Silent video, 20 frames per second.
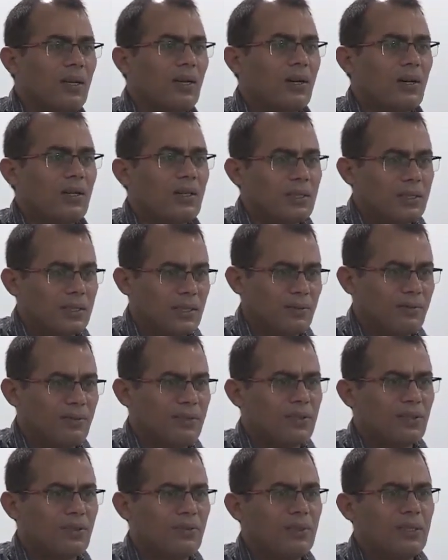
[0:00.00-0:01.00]
on the
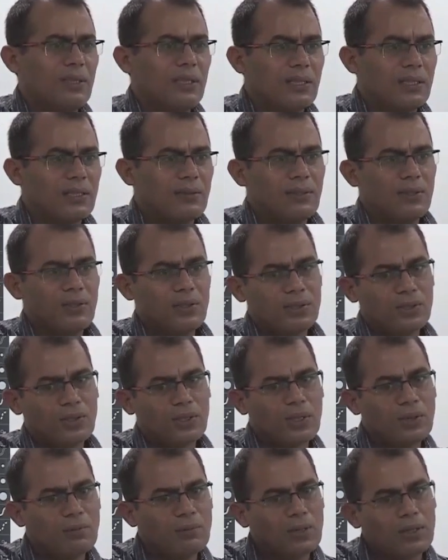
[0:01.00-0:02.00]
surface of the earth. When you're
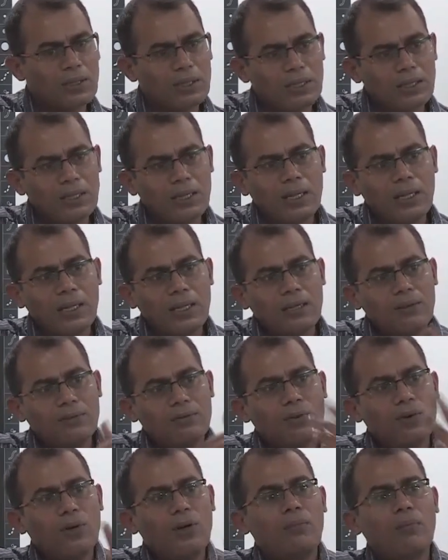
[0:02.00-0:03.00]
talking about that, the
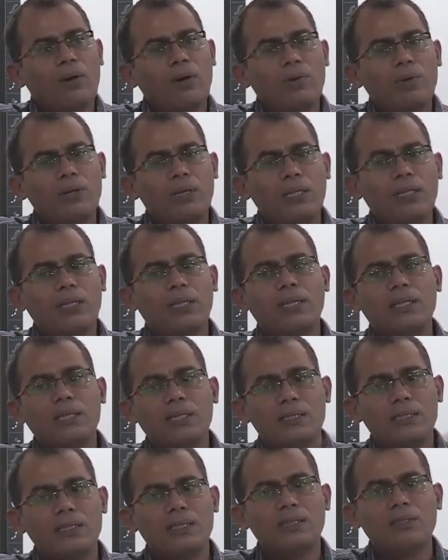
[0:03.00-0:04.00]
fold mountain, the
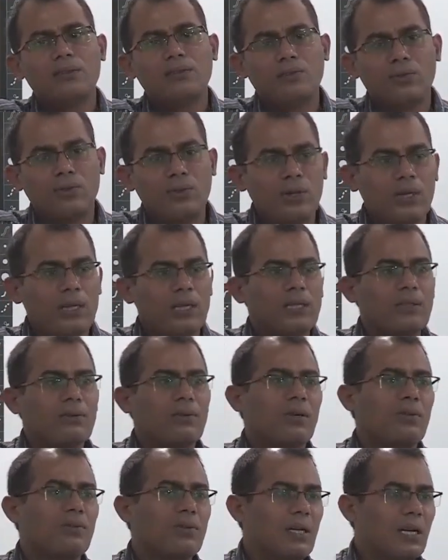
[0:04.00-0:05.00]
intensity of folding,
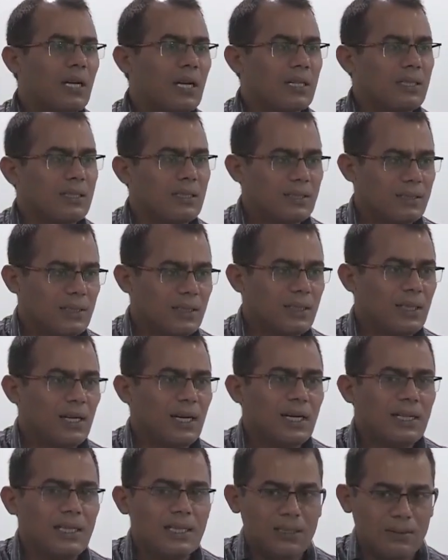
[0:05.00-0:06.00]
one of the largest and the
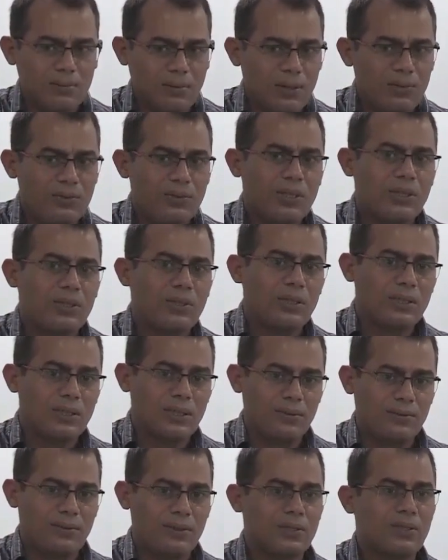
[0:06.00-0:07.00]
highest mountain on the
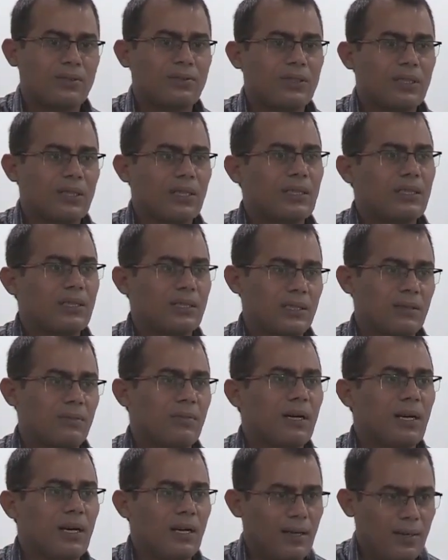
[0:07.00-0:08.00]
surface of the earth is
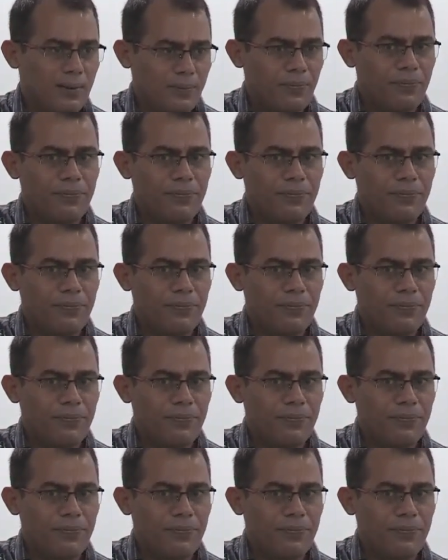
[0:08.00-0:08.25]
Himalaya.